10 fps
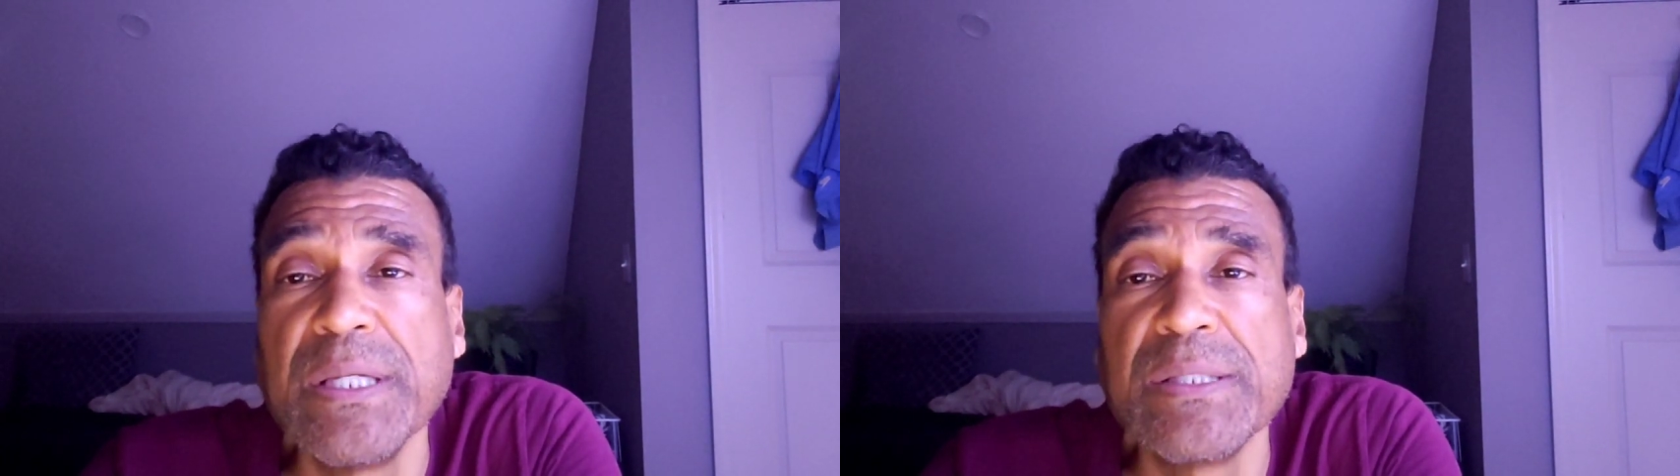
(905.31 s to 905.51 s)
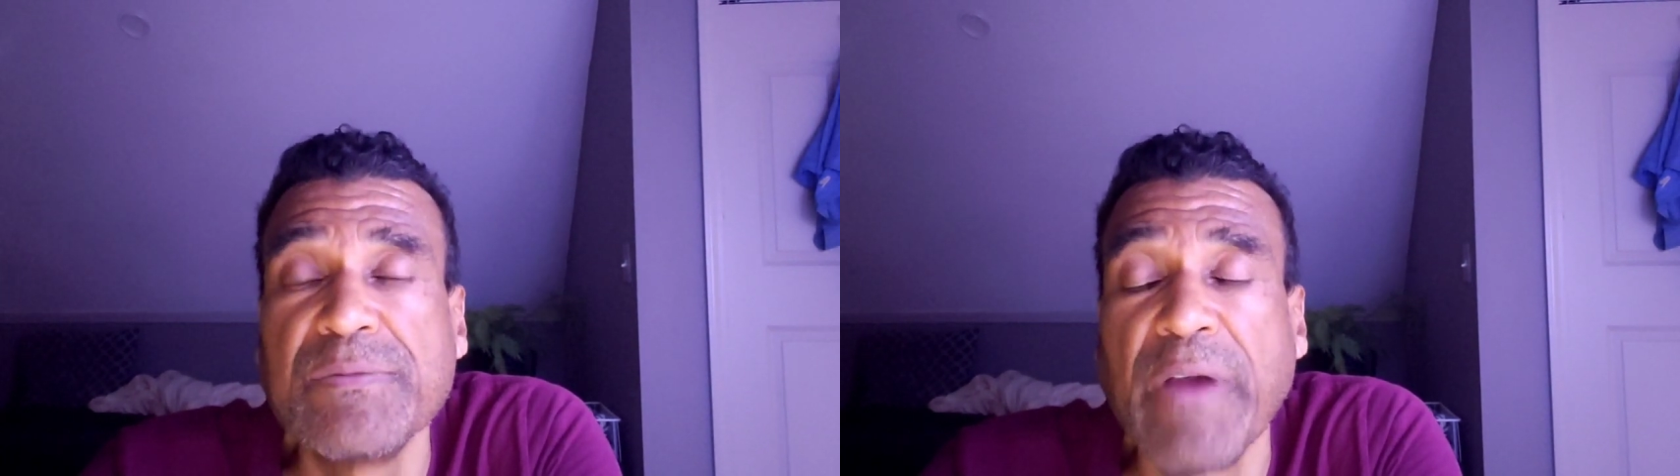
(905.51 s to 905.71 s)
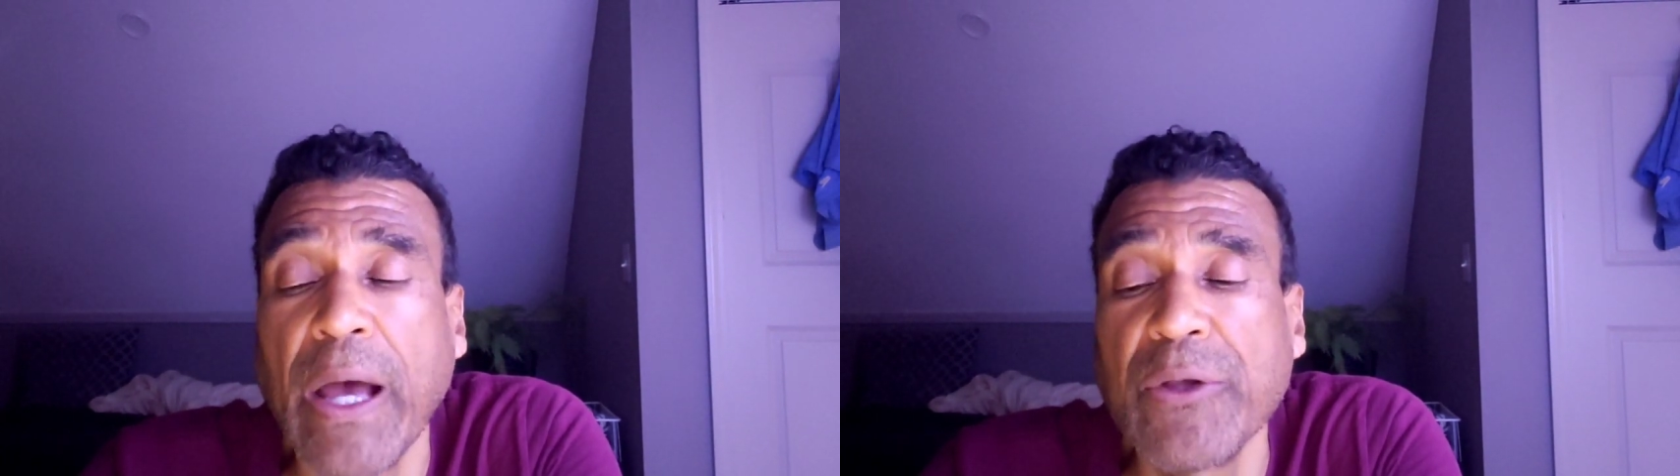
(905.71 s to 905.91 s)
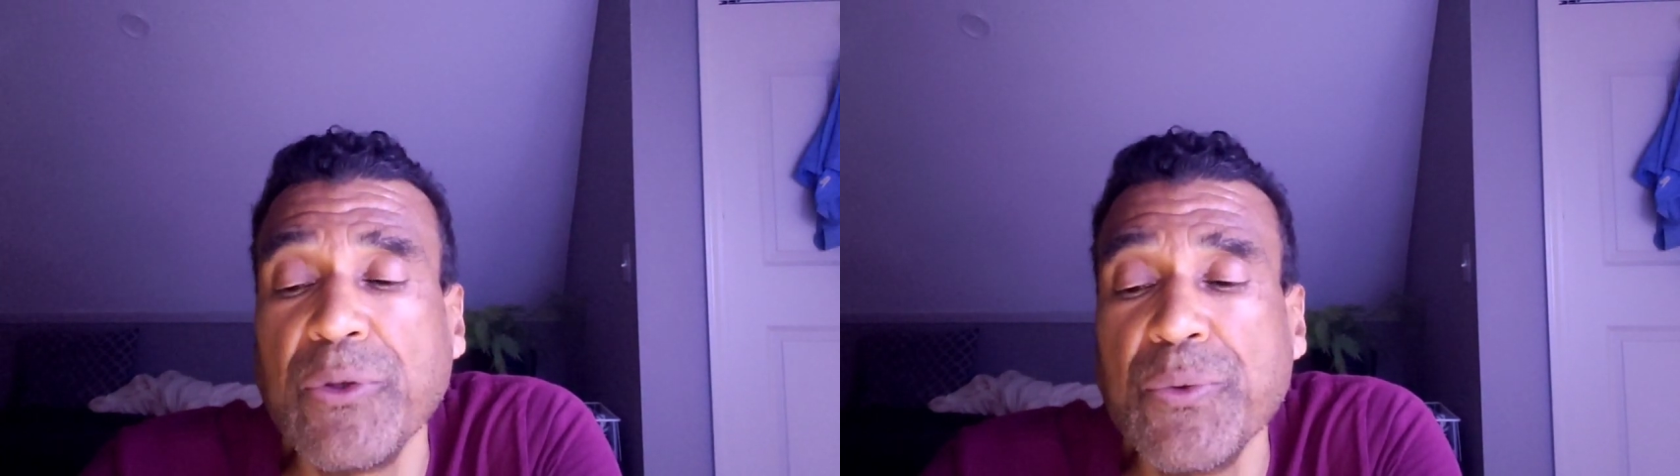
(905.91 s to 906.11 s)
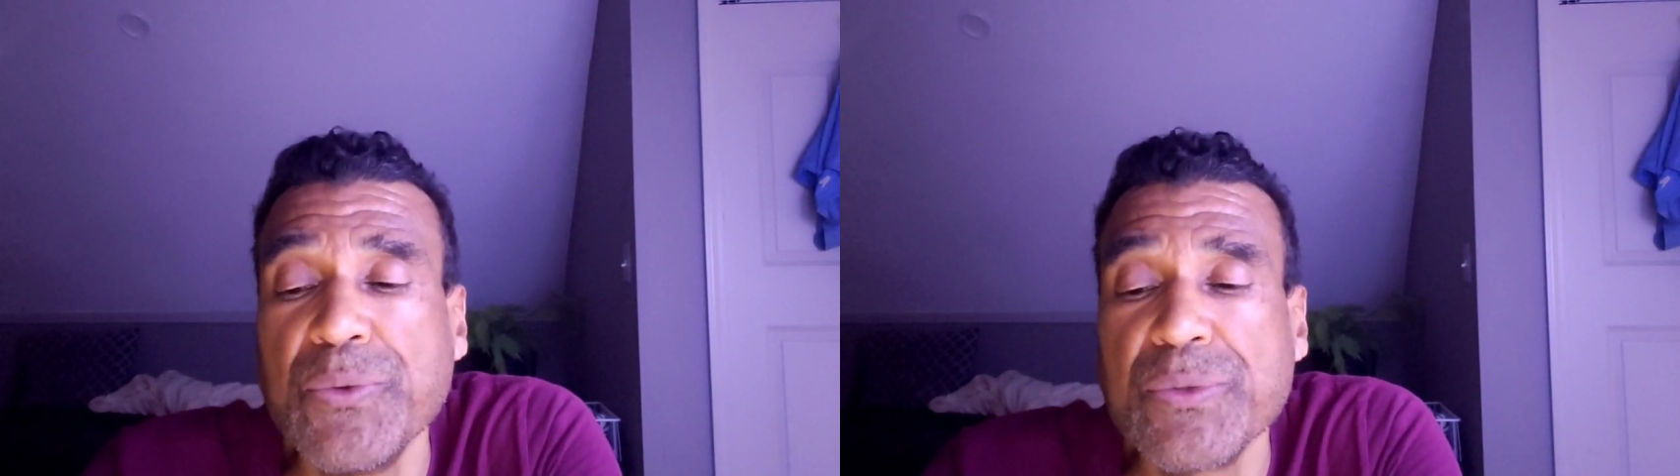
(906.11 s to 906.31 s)
his
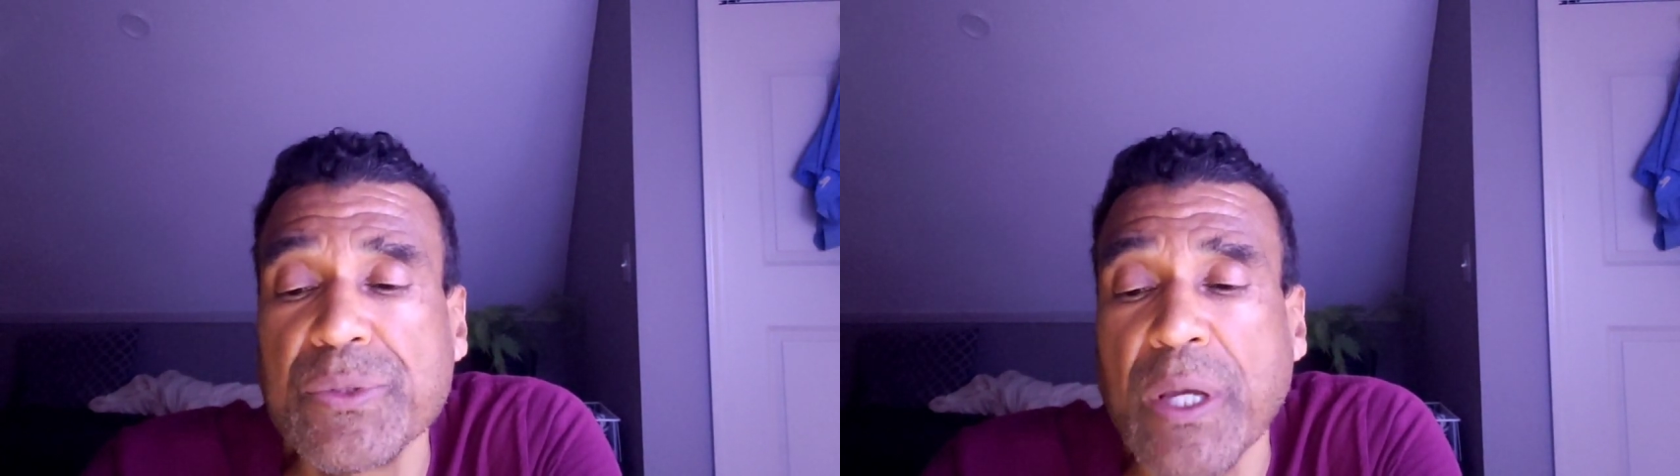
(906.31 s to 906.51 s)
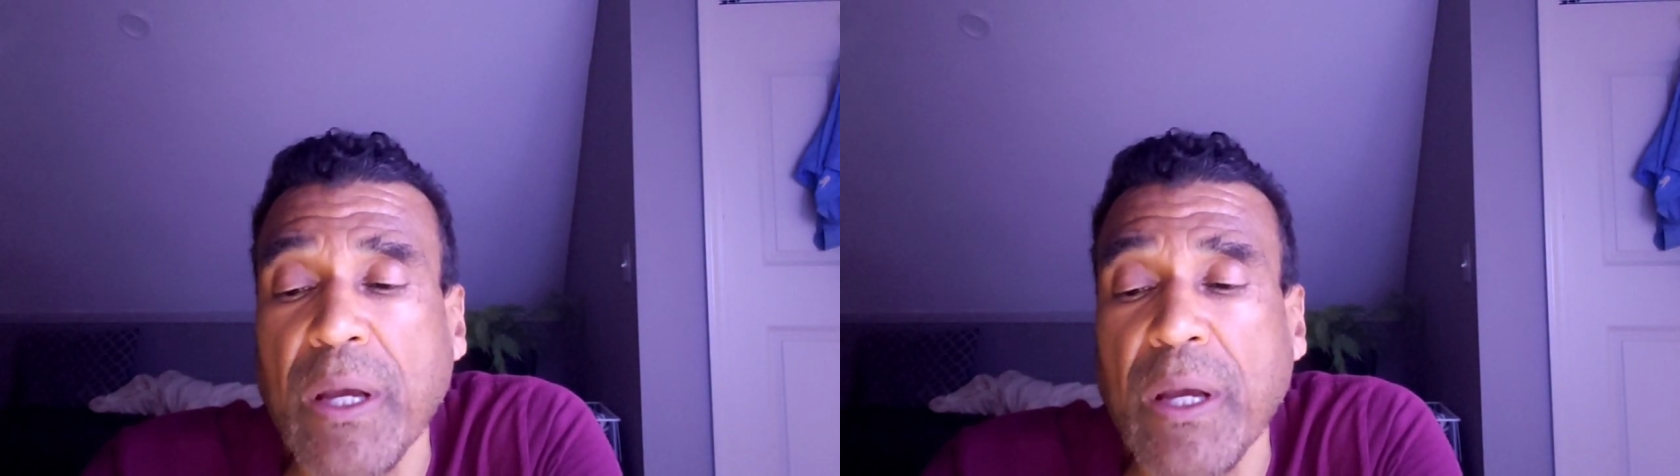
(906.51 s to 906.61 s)
values